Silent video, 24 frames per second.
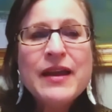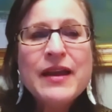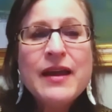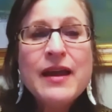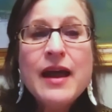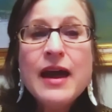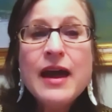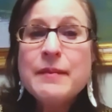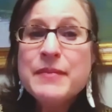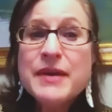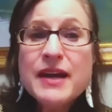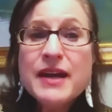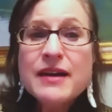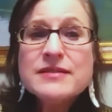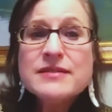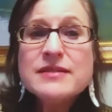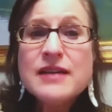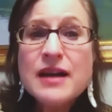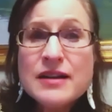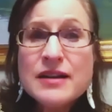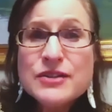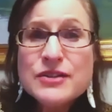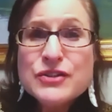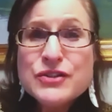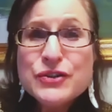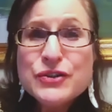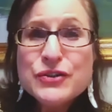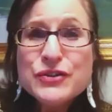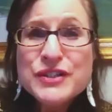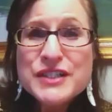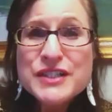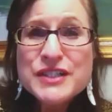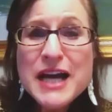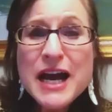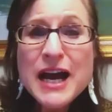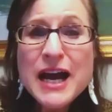And because uncertain
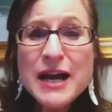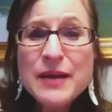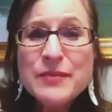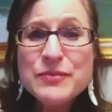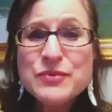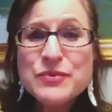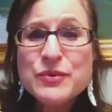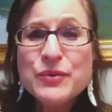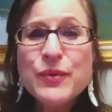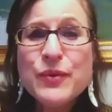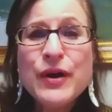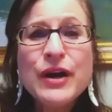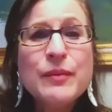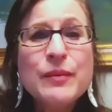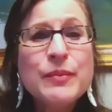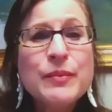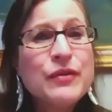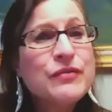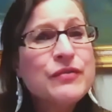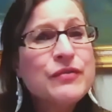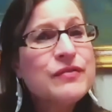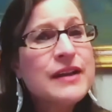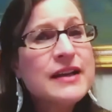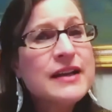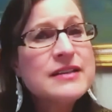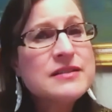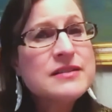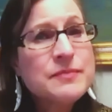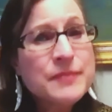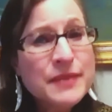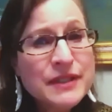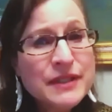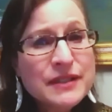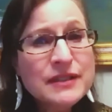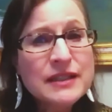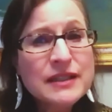times require both
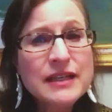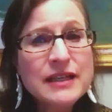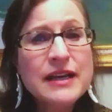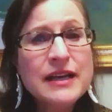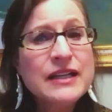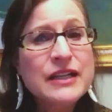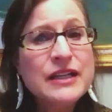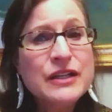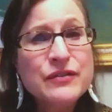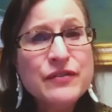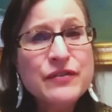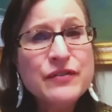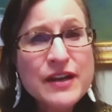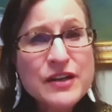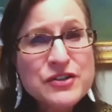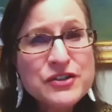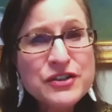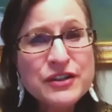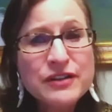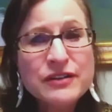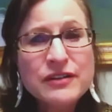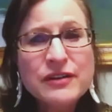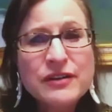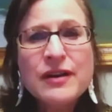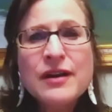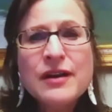flexibility and innovation,